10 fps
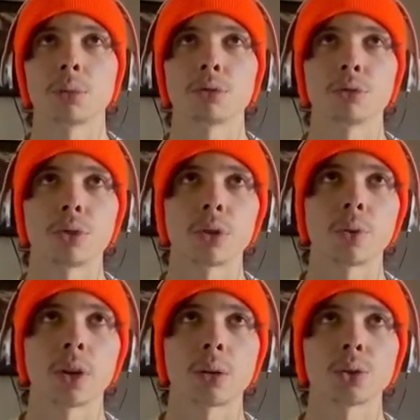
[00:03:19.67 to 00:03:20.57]
before,
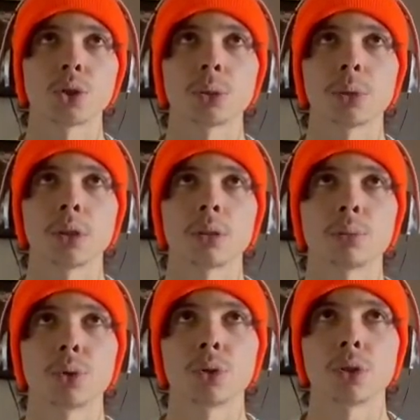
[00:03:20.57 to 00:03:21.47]
when I was streaming the
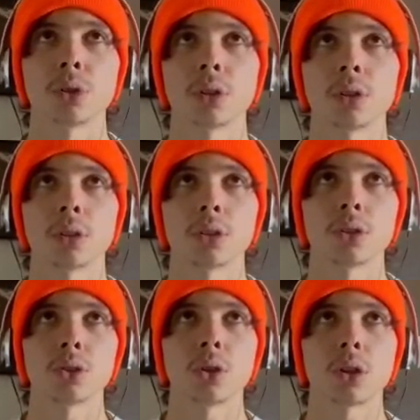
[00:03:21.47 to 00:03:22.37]
computer,
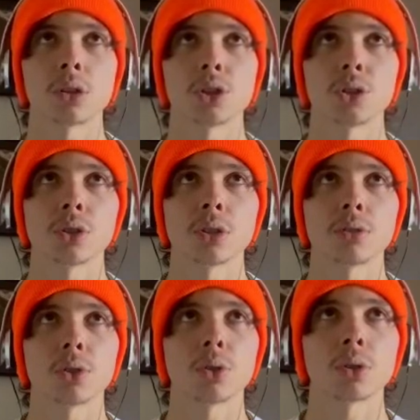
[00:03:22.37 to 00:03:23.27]
you didn't always see yourself
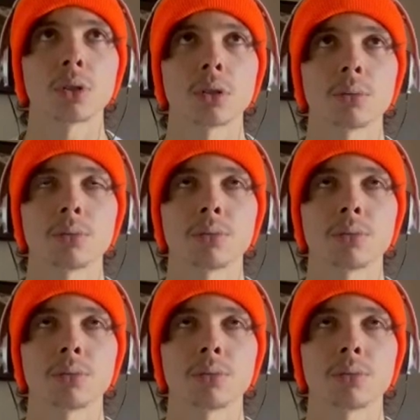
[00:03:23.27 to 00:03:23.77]
the whole time.